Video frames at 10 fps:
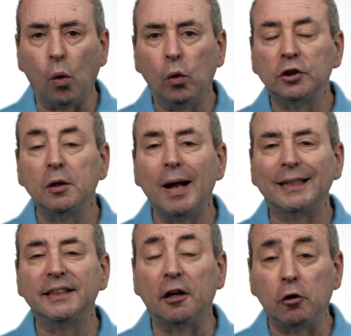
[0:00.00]

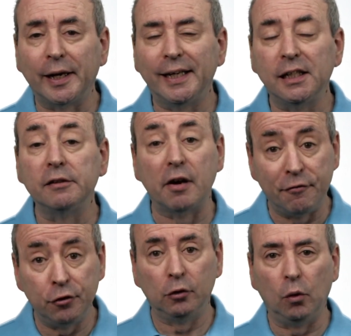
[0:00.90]
automatic creation of a
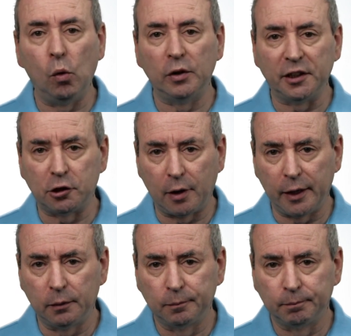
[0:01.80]
full audit
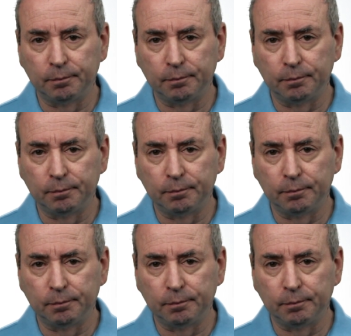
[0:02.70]
trail,